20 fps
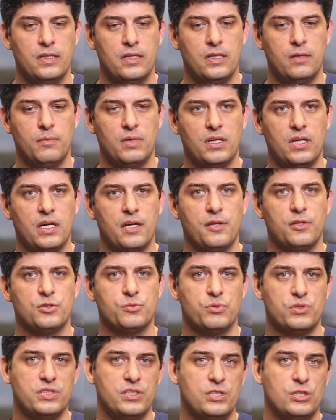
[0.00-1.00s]
Um, a lot of
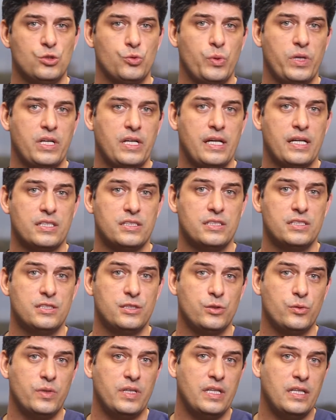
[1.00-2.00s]
those procedures we can actually
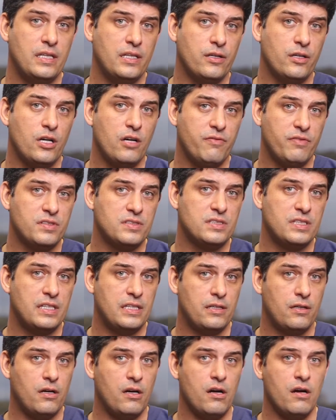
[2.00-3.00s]
do in the office
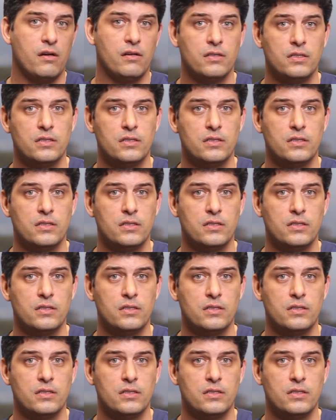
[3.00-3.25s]
in our